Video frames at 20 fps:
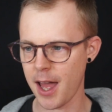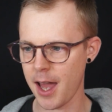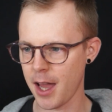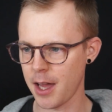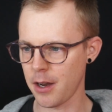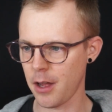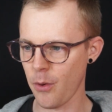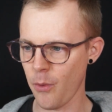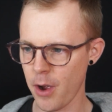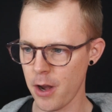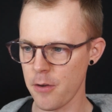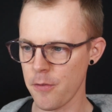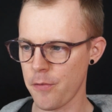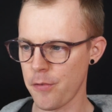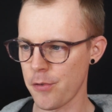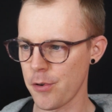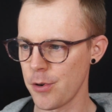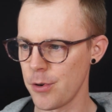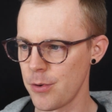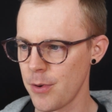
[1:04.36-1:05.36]
and I went
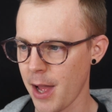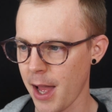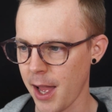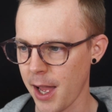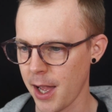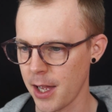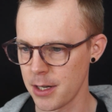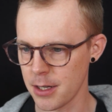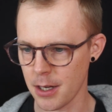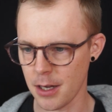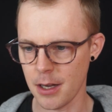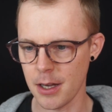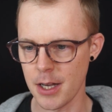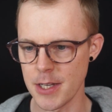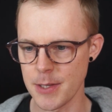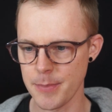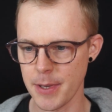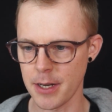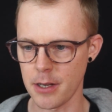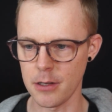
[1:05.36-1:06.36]
through and I
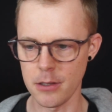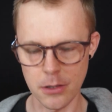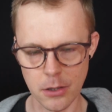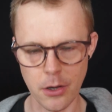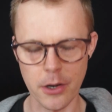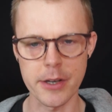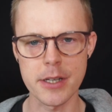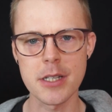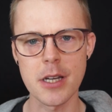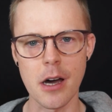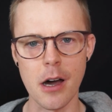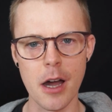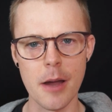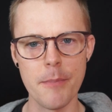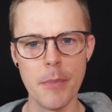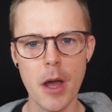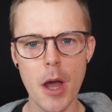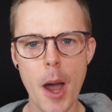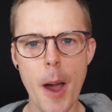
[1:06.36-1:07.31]
spent a lot of time